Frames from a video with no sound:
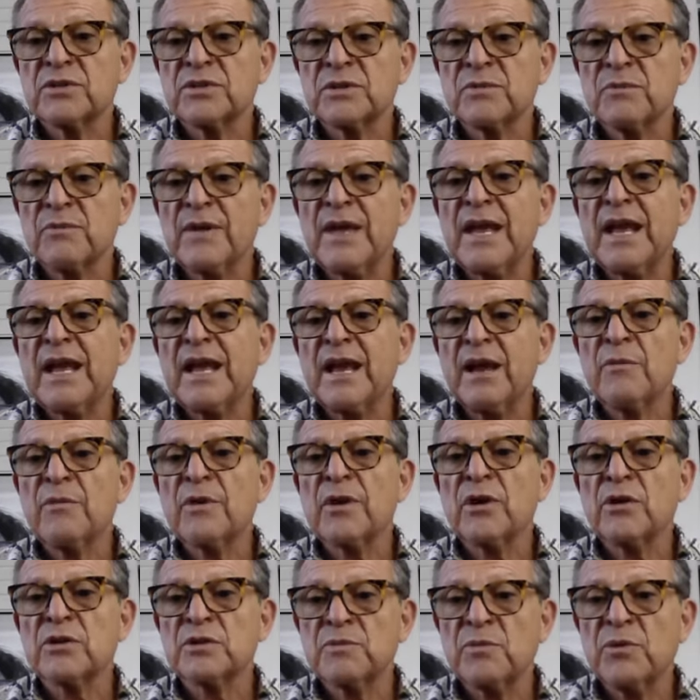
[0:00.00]
Make
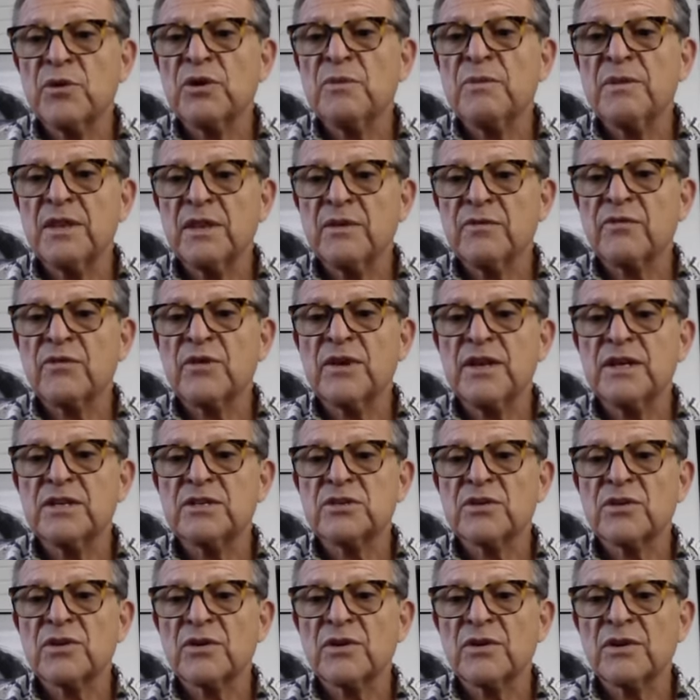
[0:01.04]
embryos. Put them in the
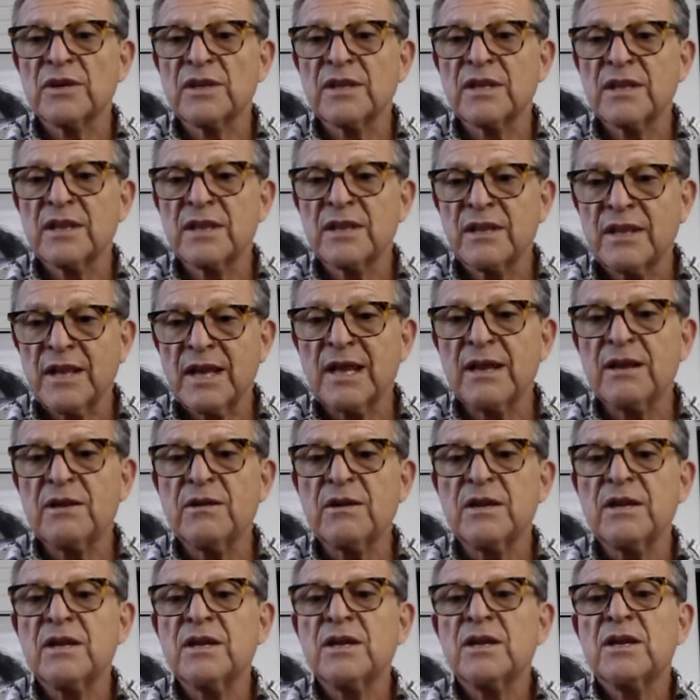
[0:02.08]
freezer. Then